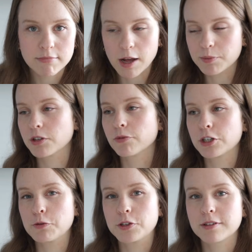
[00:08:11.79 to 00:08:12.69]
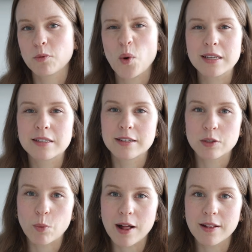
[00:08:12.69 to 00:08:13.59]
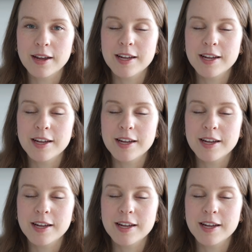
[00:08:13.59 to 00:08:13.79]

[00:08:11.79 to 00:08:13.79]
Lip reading: Helps to reduce waste as well.